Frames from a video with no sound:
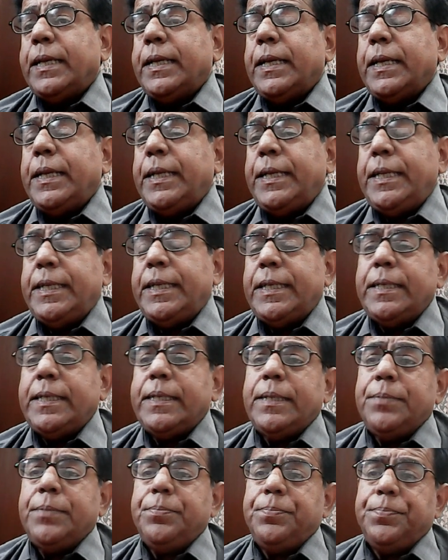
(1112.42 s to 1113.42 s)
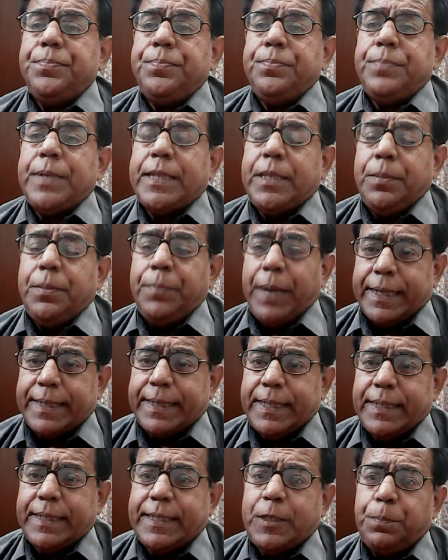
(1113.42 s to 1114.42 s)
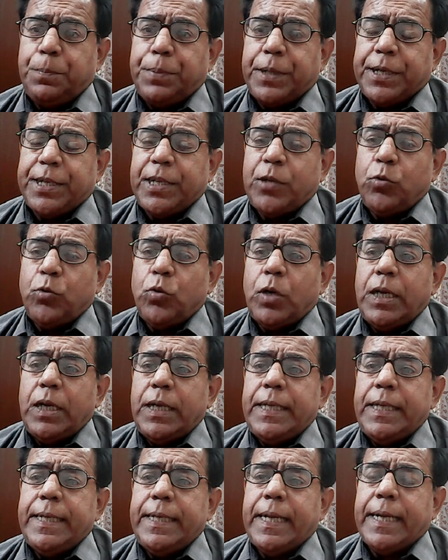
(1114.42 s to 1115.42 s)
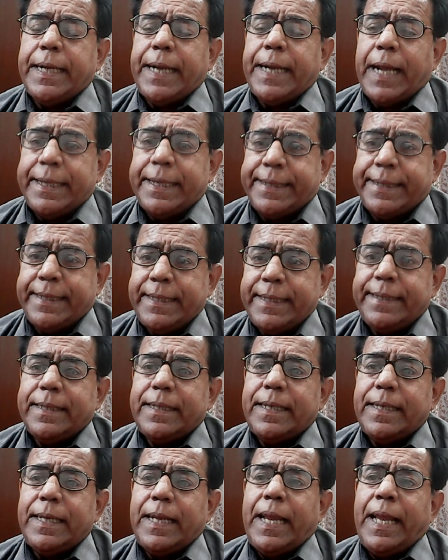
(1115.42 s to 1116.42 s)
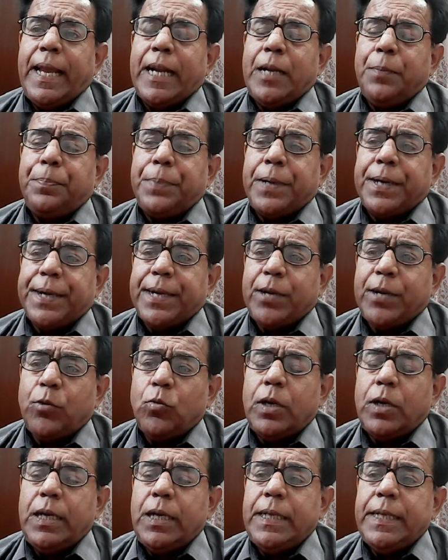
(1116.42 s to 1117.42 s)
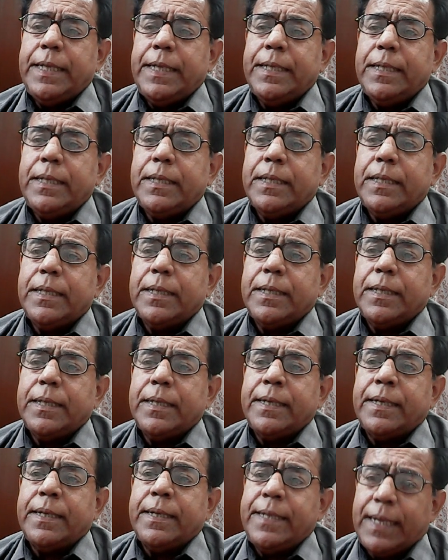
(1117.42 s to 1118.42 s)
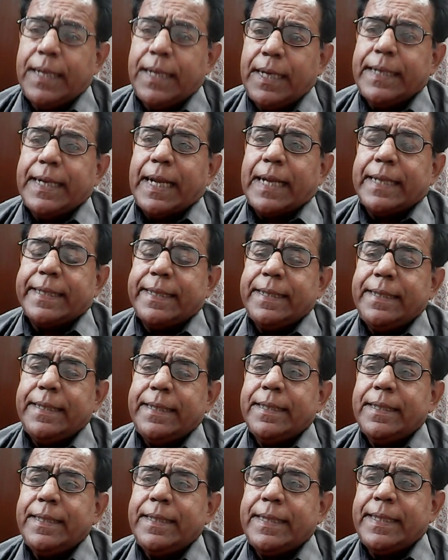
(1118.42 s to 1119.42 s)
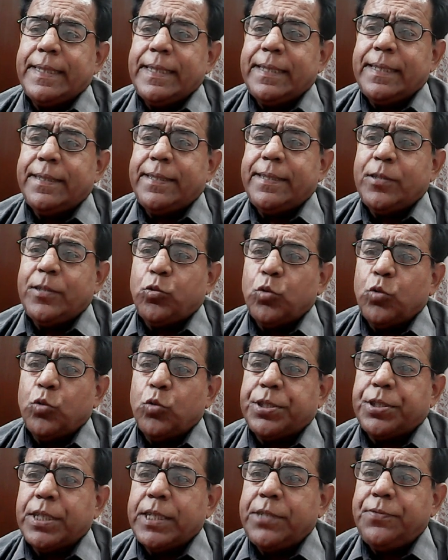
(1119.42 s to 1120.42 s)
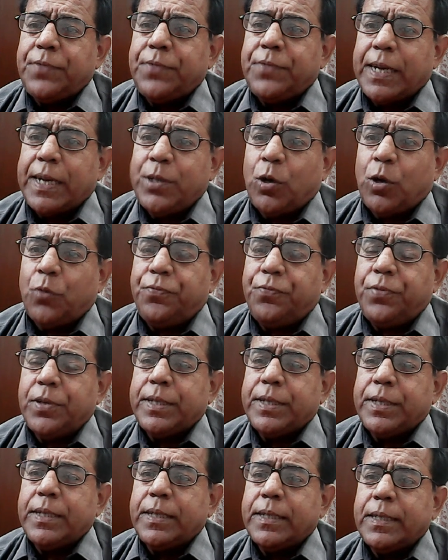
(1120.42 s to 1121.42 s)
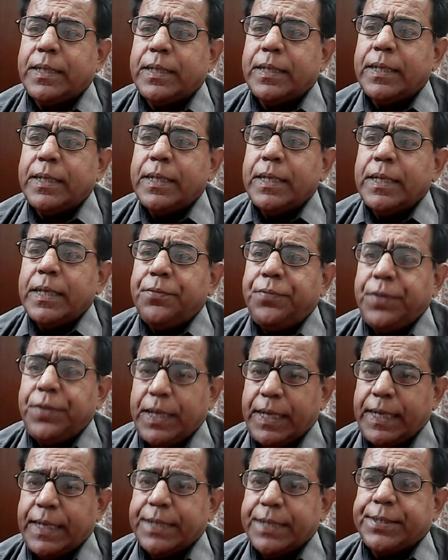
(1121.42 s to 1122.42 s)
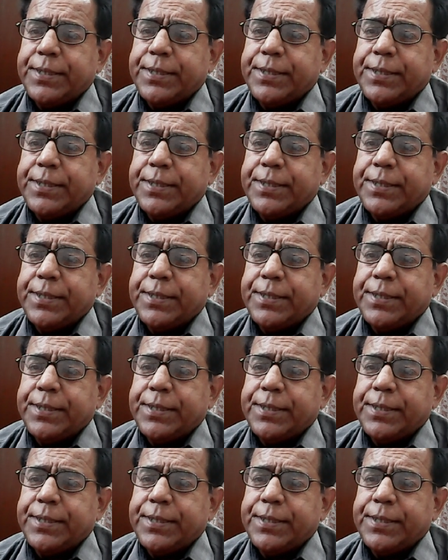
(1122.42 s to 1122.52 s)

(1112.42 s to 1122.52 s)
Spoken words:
in mathematics, particularly in analysis and particularly in real analysis, this situation is very often faced.